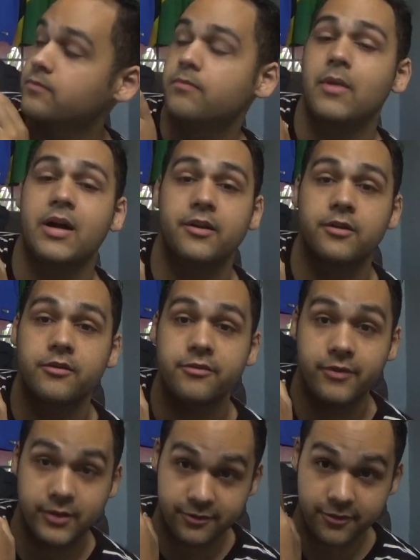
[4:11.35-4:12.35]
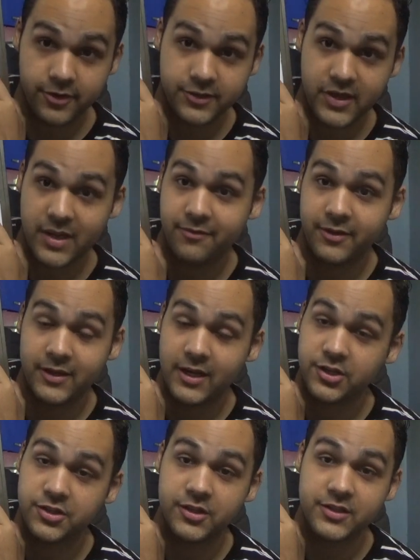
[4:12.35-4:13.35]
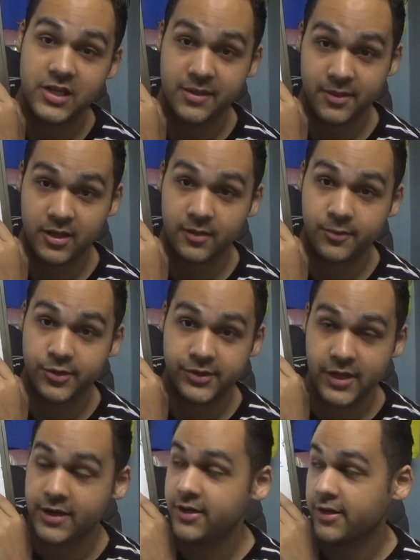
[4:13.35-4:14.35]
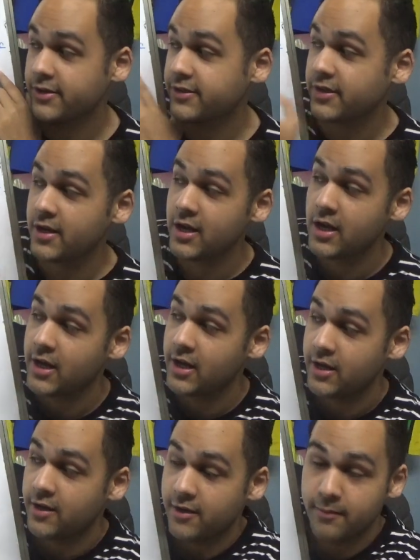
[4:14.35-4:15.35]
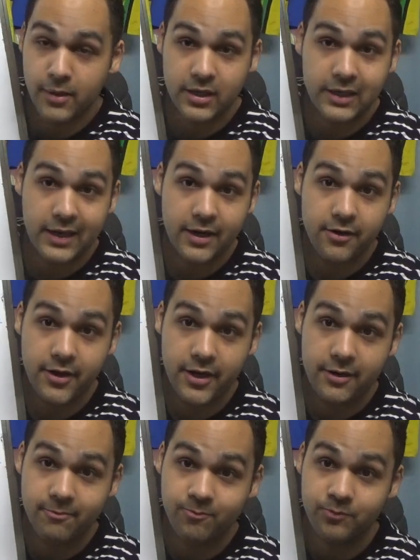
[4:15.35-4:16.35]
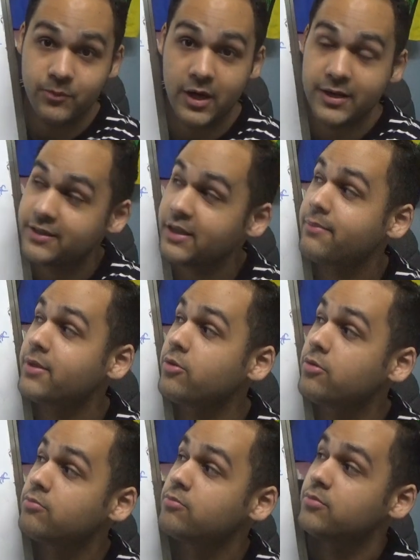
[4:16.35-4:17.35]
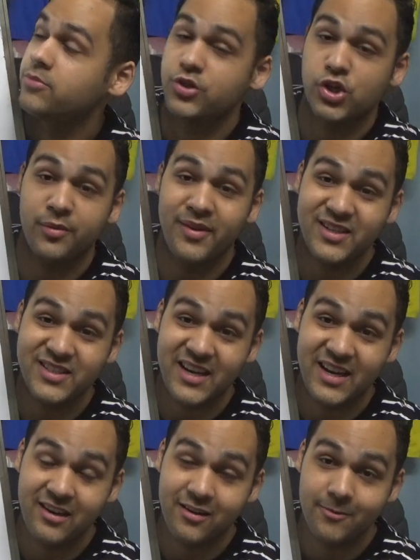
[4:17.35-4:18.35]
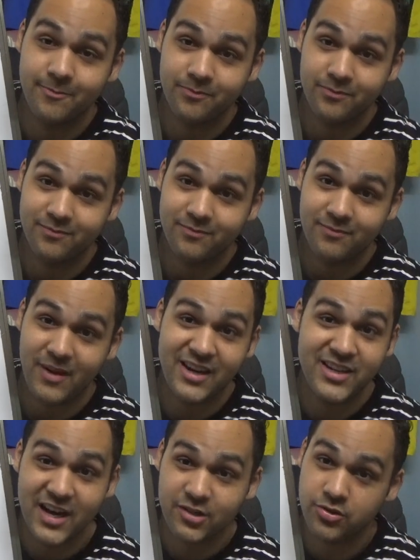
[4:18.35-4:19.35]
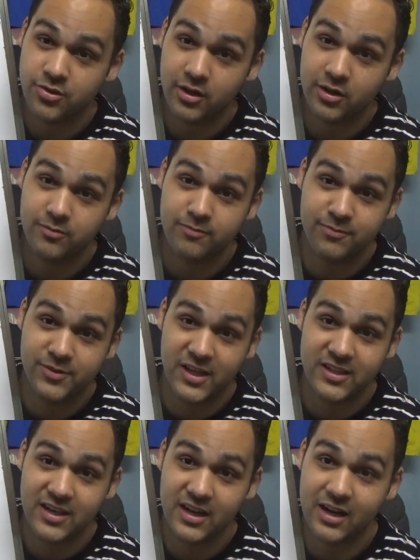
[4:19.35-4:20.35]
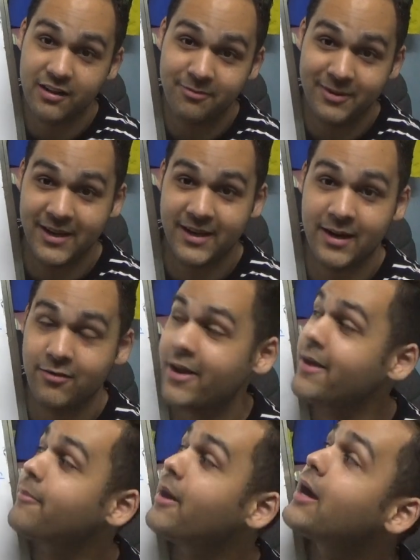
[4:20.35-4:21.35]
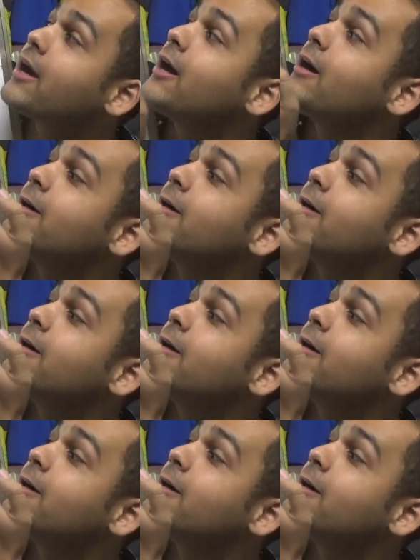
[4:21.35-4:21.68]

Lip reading: McAnuff, his first game for the national team in almost 10 years. McCleary, a debut. Jermaine Taylor, a natural centre-half playing at right back.